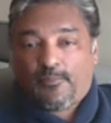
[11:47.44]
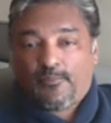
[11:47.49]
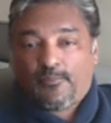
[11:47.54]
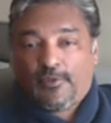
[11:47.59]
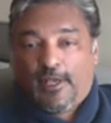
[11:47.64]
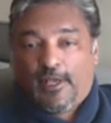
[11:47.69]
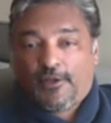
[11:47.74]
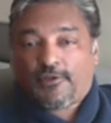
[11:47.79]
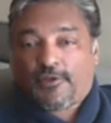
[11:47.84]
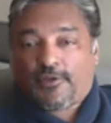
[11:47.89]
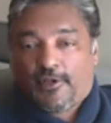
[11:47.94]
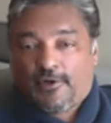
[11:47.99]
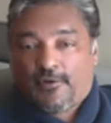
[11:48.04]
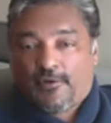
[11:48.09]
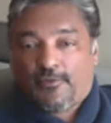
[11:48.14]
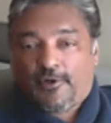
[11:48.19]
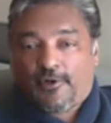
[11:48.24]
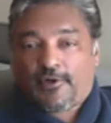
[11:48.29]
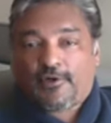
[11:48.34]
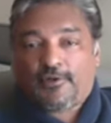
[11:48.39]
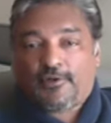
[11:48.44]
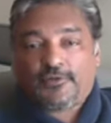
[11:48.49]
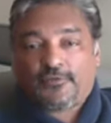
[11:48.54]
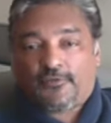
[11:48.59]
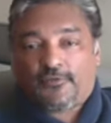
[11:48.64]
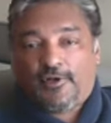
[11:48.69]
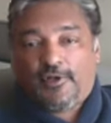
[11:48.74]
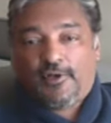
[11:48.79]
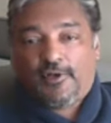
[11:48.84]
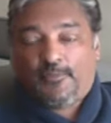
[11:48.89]
healthcare workers
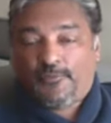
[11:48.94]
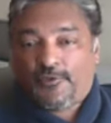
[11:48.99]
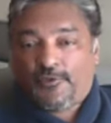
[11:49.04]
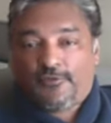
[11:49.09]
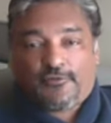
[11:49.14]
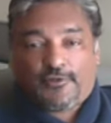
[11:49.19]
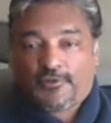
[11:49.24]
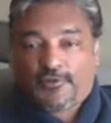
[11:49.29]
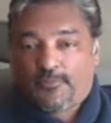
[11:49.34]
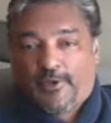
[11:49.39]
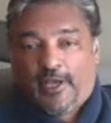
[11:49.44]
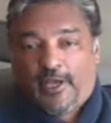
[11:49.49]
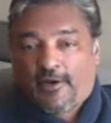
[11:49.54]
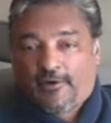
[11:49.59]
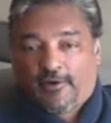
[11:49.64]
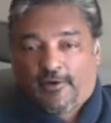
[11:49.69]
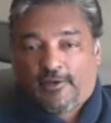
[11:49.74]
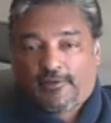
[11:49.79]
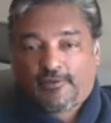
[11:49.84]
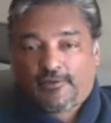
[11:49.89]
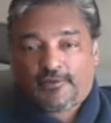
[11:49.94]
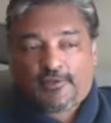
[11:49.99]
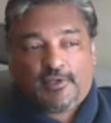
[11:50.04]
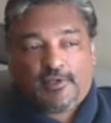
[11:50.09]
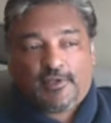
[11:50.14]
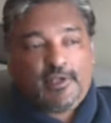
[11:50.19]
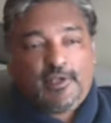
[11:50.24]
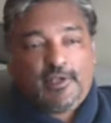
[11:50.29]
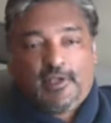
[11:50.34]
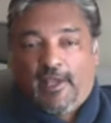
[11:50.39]
from diverse backgrounds,
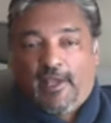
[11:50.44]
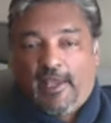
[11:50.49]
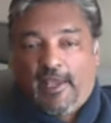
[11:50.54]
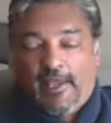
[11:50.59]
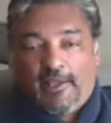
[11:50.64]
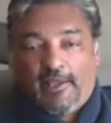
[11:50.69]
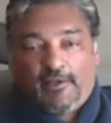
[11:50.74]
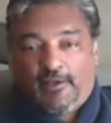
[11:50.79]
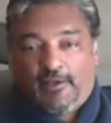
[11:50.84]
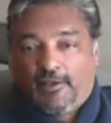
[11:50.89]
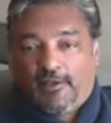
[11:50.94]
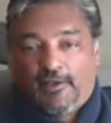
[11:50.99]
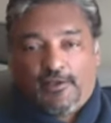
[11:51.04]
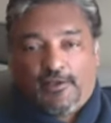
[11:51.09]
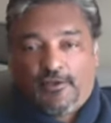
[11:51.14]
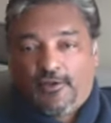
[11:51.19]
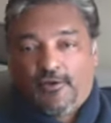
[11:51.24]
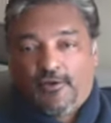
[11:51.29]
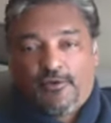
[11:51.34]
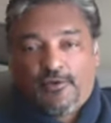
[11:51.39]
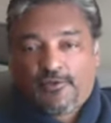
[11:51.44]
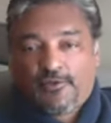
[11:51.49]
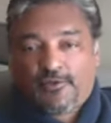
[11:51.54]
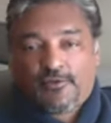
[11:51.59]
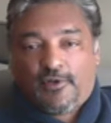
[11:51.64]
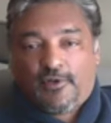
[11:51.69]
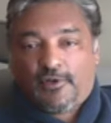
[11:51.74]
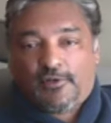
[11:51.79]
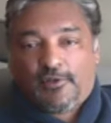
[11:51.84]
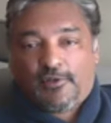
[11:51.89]
and you go into
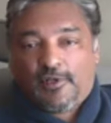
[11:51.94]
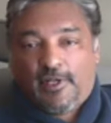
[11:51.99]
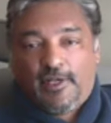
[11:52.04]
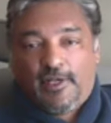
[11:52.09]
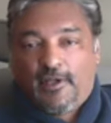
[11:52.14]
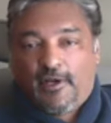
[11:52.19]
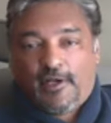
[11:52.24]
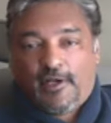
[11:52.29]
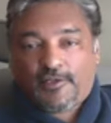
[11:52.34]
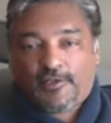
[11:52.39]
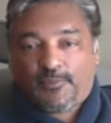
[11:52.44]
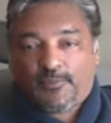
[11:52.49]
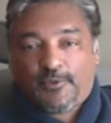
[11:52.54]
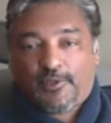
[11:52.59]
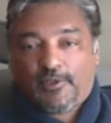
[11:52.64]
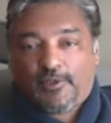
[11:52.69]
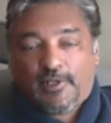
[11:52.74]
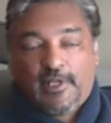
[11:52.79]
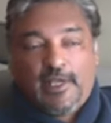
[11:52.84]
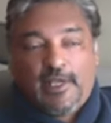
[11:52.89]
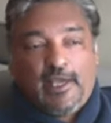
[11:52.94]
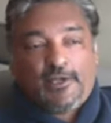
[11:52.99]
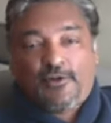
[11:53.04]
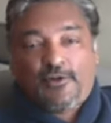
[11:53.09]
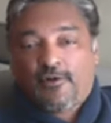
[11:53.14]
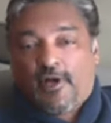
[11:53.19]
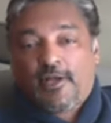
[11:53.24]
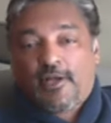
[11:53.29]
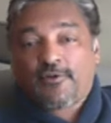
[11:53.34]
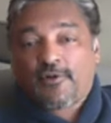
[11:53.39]
any hospital, and you
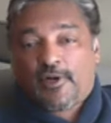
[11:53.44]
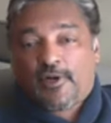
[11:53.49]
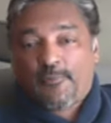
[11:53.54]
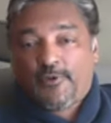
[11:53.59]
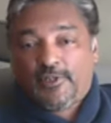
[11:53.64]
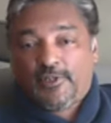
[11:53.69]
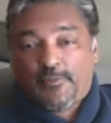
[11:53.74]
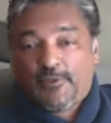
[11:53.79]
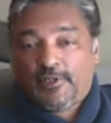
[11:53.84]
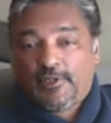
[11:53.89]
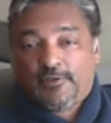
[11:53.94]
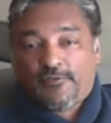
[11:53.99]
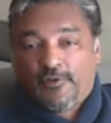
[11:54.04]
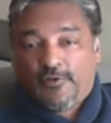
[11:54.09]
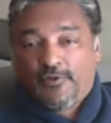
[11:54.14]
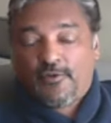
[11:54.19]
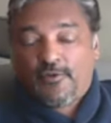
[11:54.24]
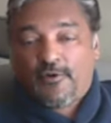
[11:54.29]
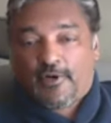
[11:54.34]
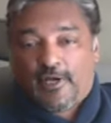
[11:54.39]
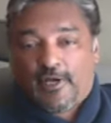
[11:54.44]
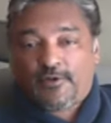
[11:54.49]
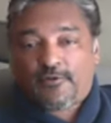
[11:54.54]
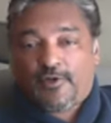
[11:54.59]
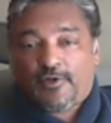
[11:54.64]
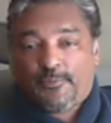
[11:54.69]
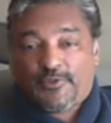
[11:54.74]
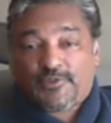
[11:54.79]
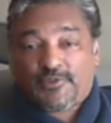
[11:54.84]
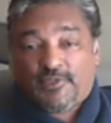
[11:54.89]
know, I grew up in the middle of nowhere. I grew
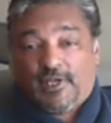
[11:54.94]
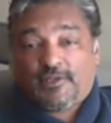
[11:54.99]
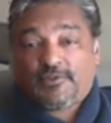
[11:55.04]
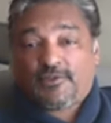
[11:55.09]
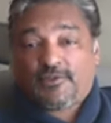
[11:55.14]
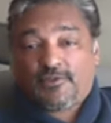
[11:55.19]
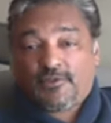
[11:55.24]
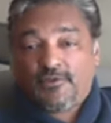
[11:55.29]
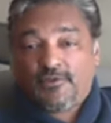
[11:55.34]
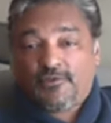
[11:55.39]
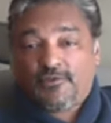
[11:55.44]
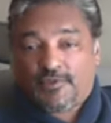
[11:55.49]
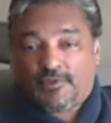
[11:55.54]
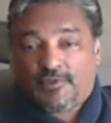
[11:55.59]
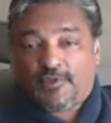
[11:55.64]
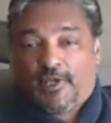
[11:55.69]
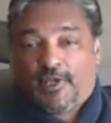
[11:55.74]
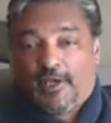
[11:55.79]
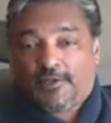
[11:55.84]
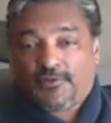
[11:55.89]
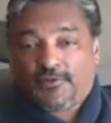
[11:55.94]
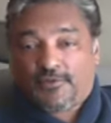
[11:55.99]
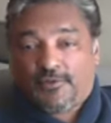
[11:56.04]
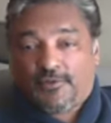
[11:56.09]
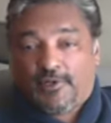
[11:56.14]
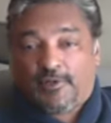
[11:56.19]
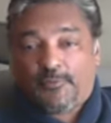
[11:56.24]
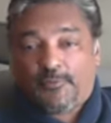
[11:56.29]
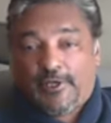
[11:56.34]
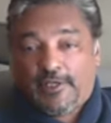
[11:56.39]
up in Saskatoon, Saskatchewan,
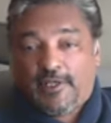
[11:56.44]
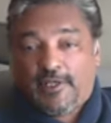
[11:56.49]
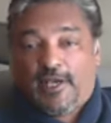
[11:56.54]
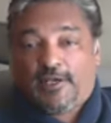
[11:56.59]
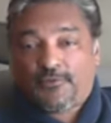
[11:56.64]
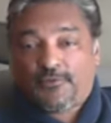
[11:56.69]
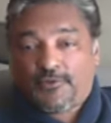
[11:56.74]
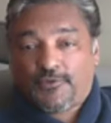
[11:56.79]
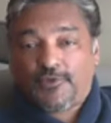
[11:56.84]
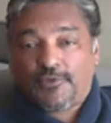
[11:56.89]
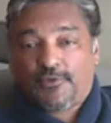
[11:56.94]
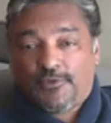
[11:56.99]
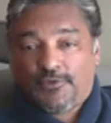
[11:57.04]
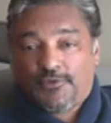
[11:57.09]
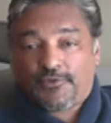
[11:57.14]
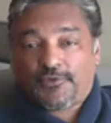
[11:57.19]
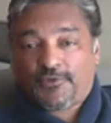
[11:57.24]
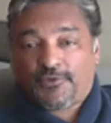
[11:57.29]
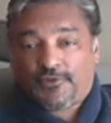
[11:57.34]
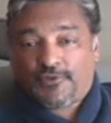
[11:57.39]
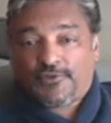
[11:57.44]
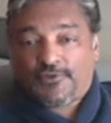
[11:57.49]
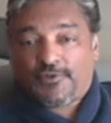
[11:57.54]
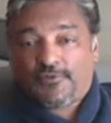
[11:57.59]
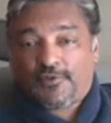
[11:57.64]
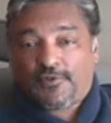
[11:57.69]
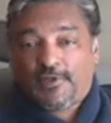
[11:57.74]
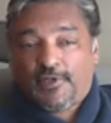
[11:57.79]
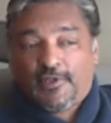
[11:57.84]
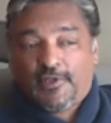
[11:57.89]
and my dad was the neurosurgeon
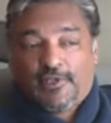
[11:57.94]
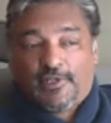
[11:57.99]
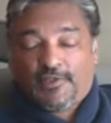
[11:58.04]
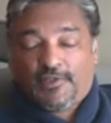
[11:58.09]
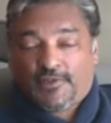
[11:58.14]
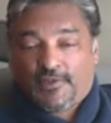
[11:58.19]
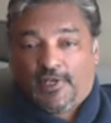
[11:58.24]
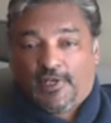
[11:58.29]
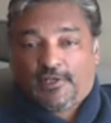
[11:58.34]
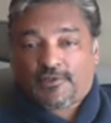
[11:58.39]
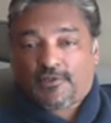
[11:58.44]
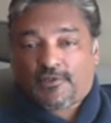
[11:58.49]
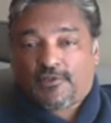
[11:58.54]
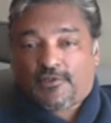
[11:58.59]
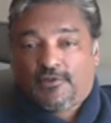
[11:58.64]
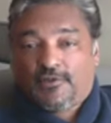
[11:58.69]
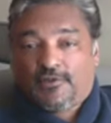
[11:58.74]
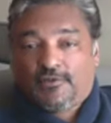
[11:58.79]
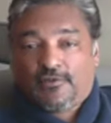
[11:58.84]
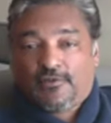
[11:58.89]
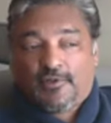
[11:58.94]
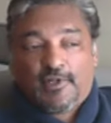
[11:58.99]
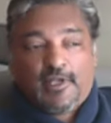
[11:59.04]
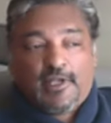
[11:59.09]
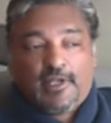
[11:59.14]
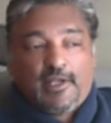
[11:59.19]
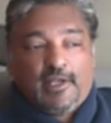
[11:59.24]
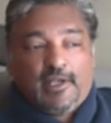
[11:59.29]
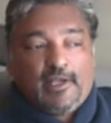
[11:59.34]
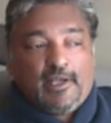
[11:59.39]
in Saskatoon.
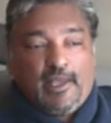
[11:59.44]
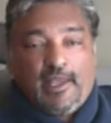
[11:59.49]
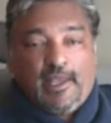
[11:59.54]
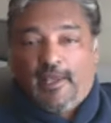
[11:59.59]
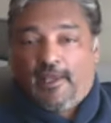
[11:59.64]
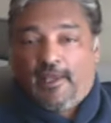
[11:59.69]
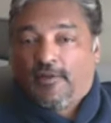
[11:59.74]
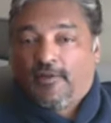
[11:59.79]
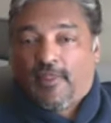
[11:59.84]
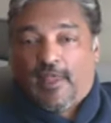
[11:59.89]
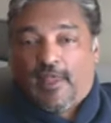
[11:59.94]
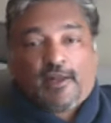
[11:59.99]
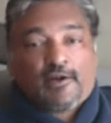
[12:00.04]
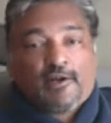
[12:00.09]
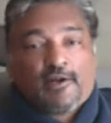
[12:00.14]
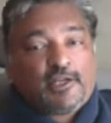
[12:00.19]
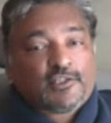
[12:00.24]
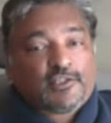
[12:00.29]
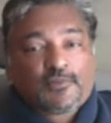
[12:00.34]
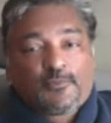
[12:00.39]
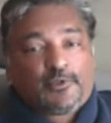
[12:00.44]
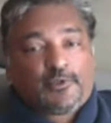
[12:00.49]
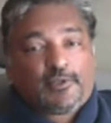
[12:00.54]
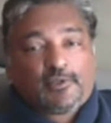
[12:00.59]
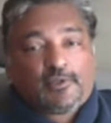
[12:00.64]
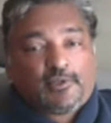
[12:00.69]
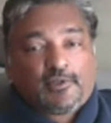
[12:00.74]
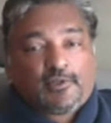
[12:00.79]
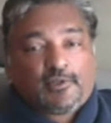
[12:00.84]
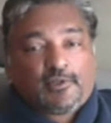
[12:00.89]
And that
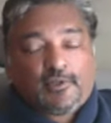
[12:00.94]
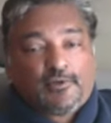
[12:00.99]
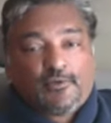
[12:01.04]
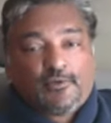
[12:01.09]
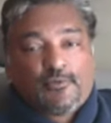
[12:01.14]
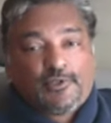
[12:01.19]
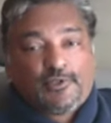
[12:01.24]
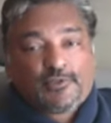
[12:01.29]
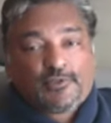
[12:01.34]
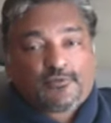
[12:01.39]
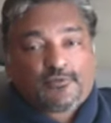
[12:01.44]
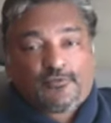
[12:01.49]
hospital was